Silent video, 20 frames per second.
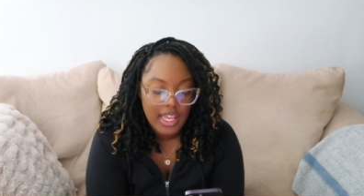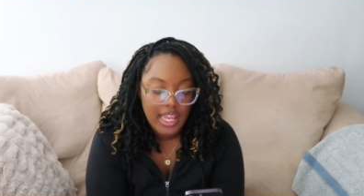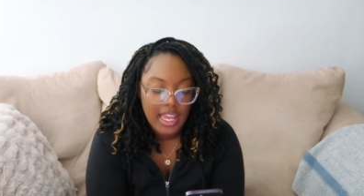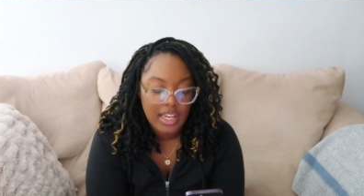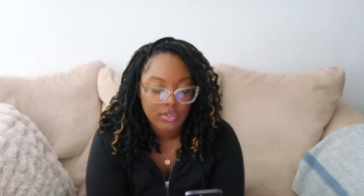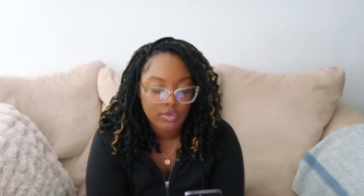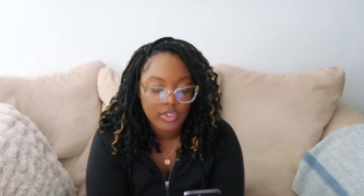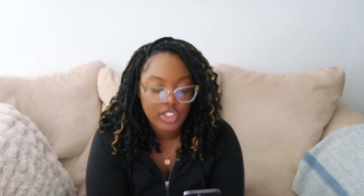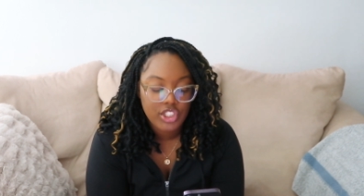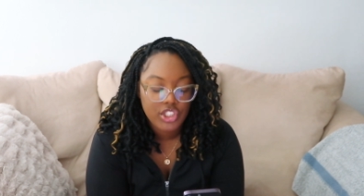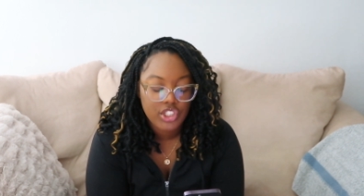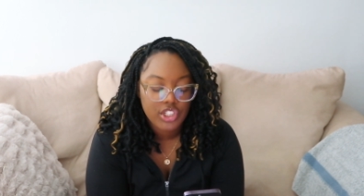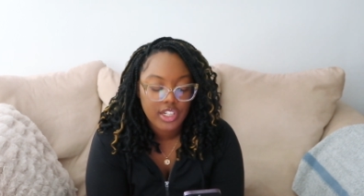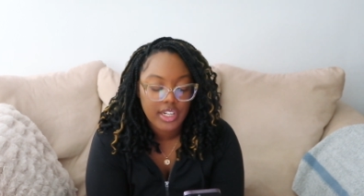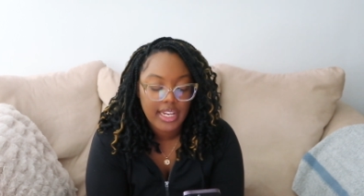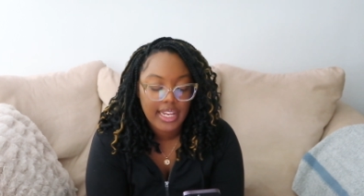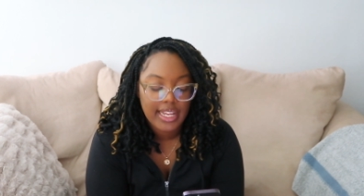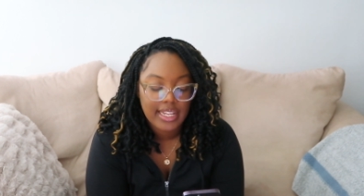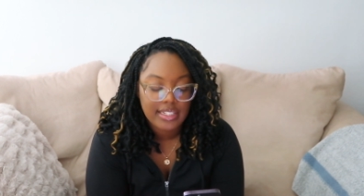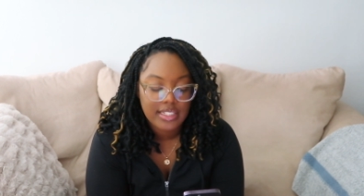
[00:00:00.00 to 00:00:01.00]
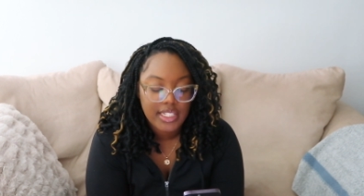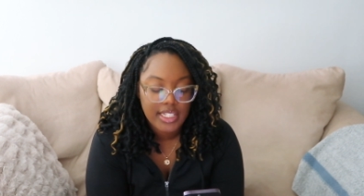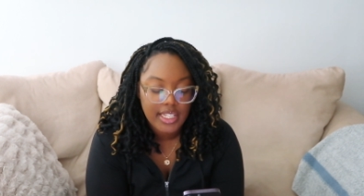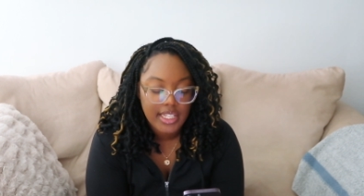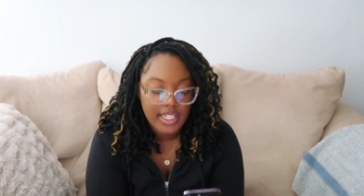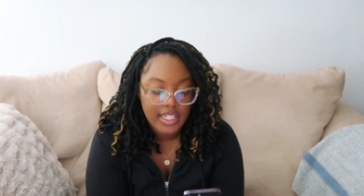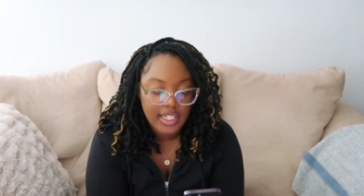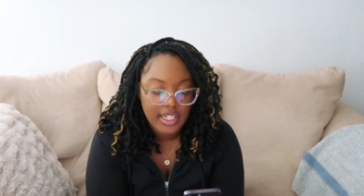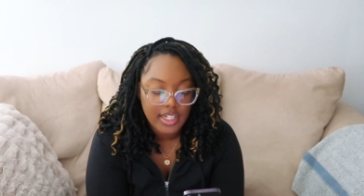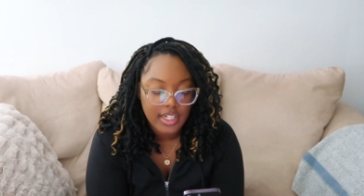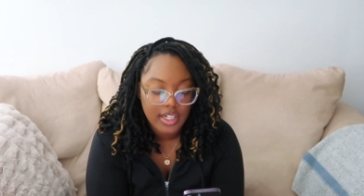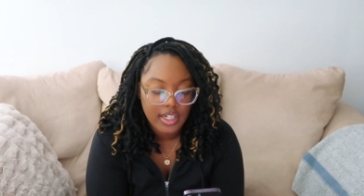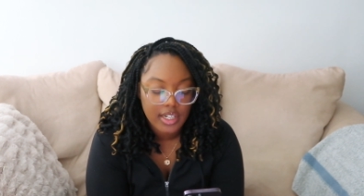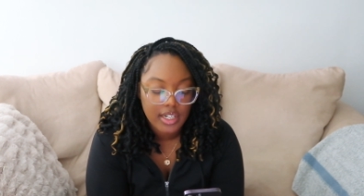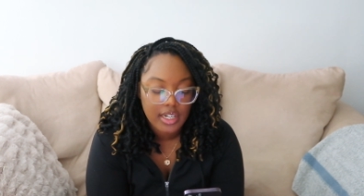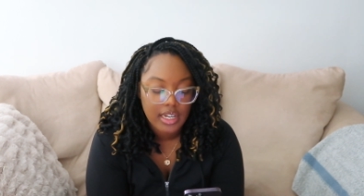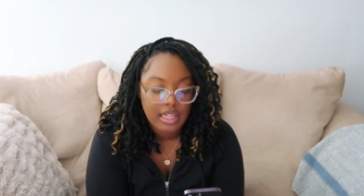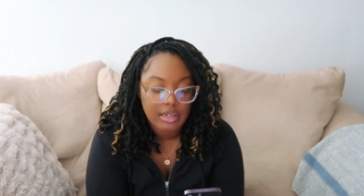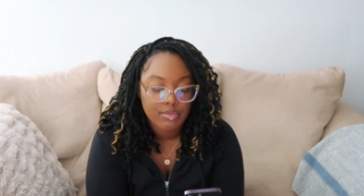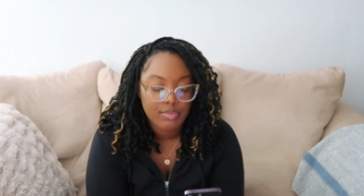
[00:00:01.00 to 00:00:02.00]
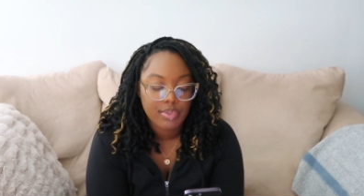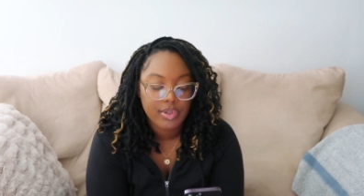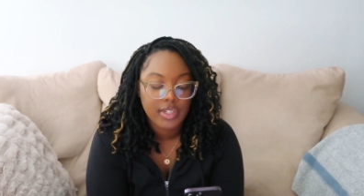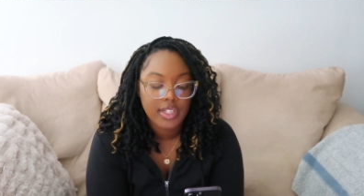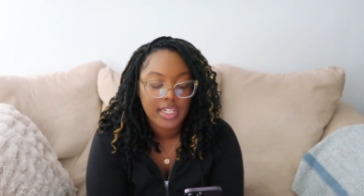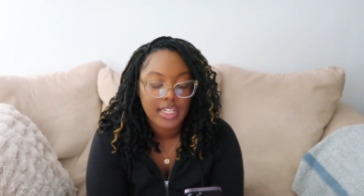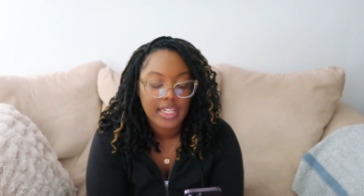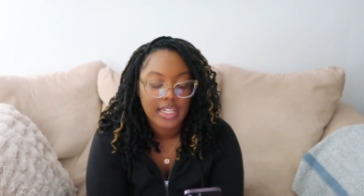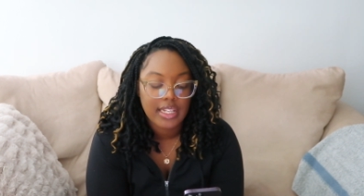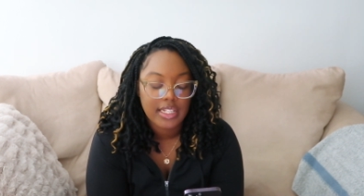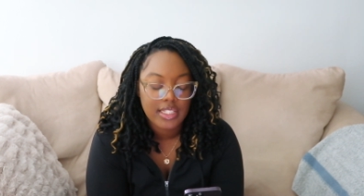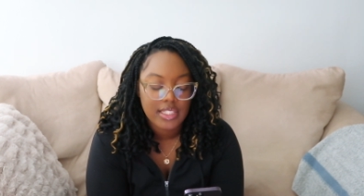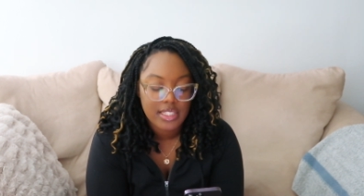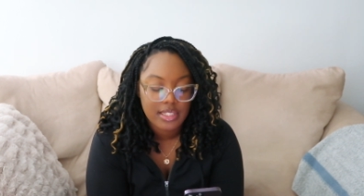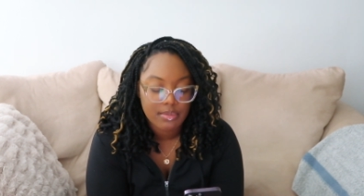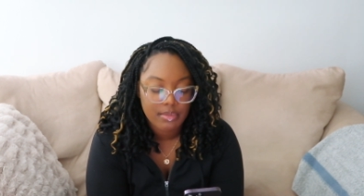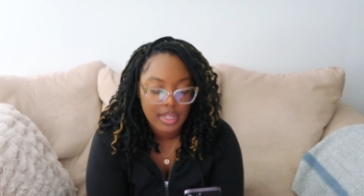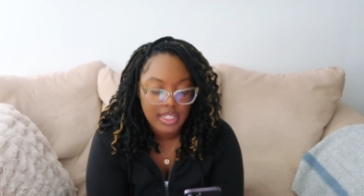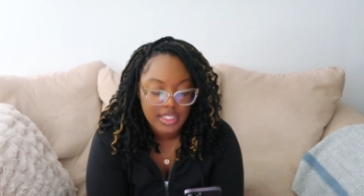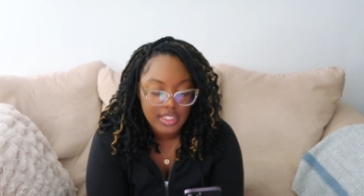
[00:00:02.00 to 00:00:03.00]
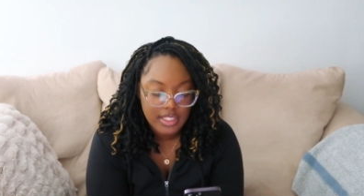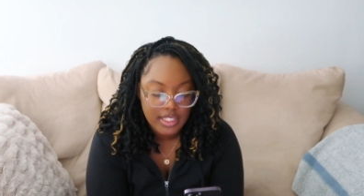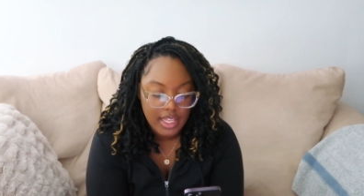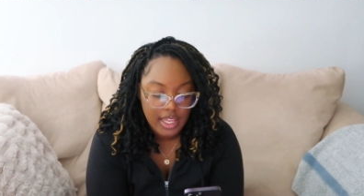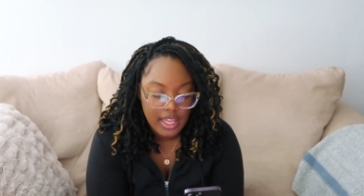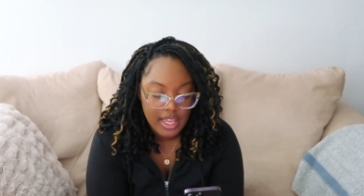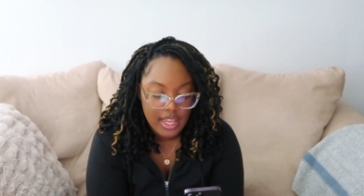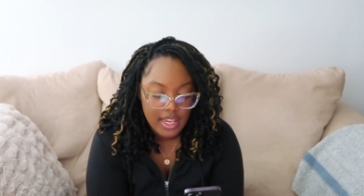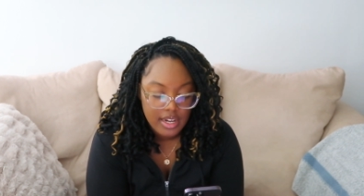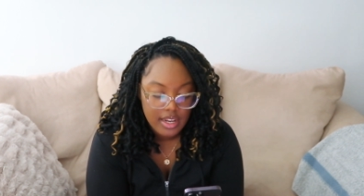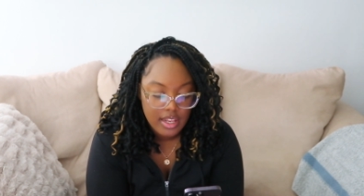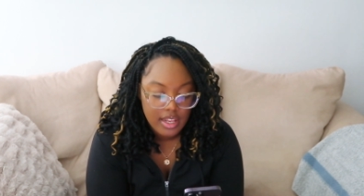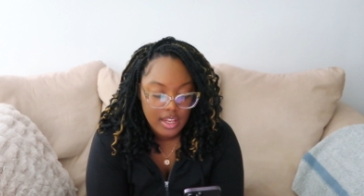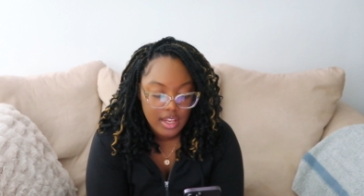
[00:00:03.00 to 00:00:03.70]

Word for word: and reach your hand here and put it into my side.